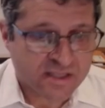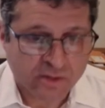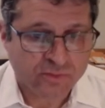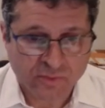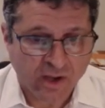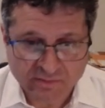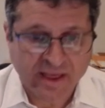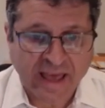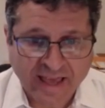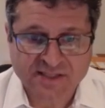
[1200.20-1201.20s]
of
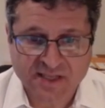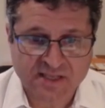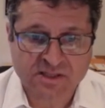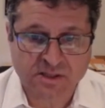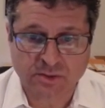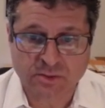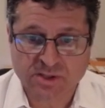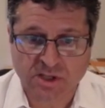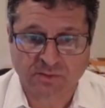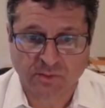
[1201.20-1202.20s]
access to
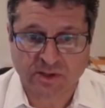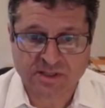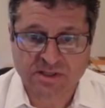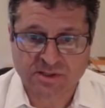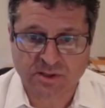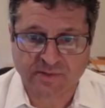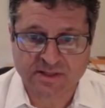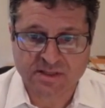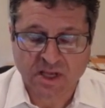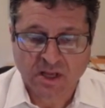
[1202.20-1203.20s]
software as a
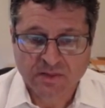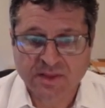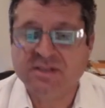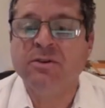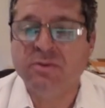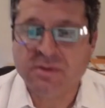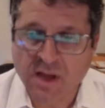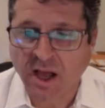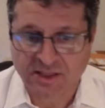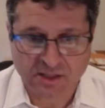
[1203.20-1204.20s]
service that do
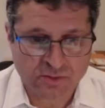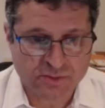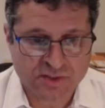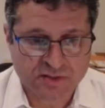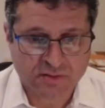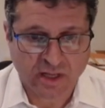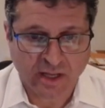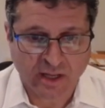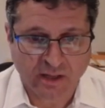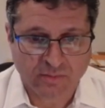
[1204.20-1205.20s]
not use
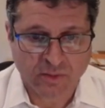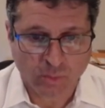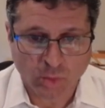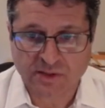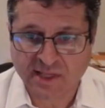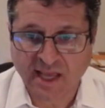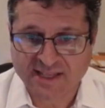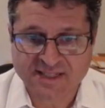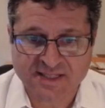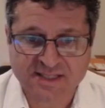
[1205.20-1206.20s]
the word
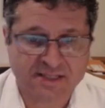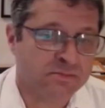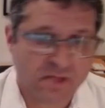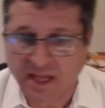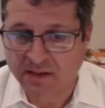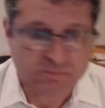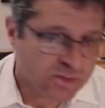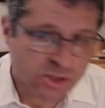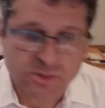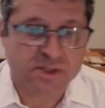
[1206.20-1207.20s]
license and
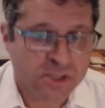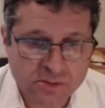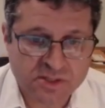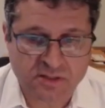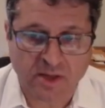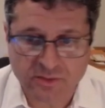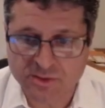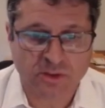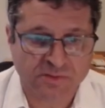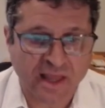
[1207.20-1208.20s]
use some other
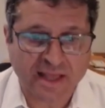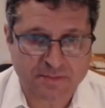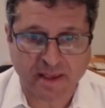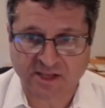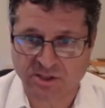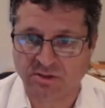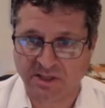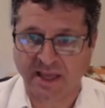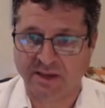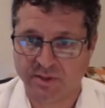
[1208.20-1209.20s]
sort of less magical
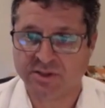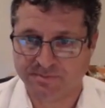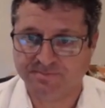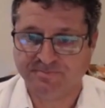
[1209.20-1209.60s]
language.